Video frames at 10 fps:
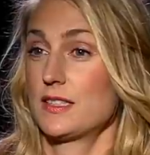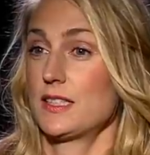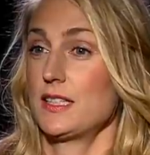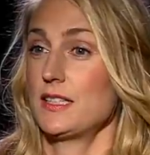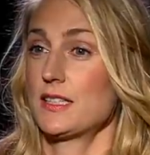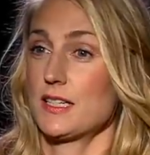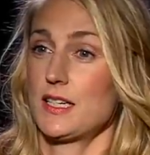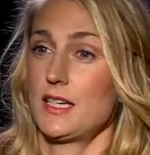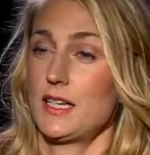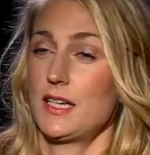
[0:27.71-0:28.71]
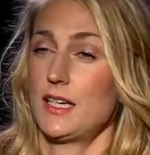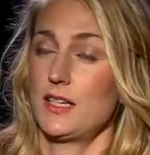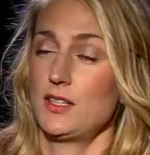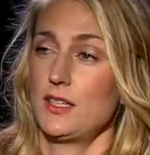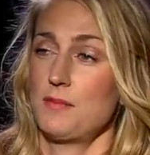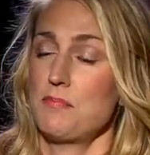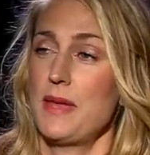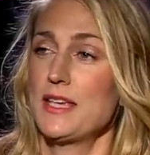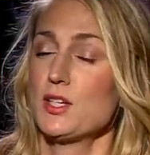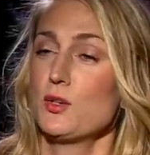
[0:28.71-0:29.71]
did it
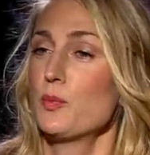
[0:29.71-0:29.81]
make you